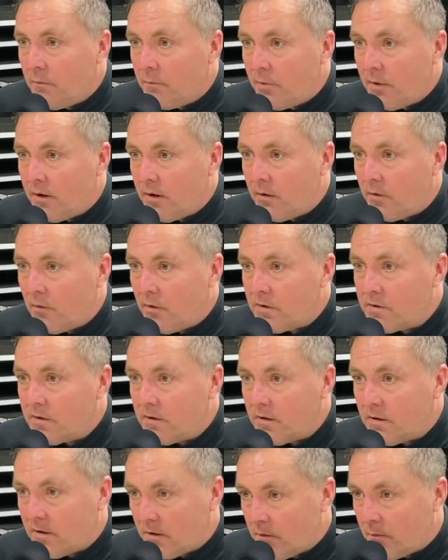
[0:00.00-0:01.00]
But it
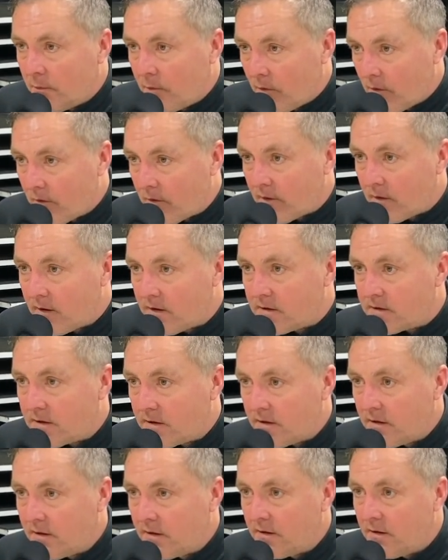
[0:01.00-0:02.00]
wasn't the importantest.
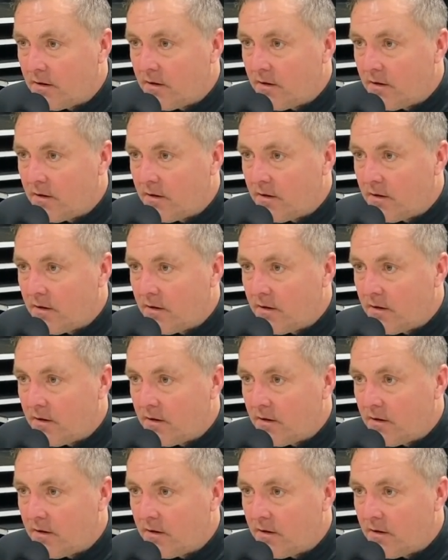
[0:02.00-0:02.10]
Yeah,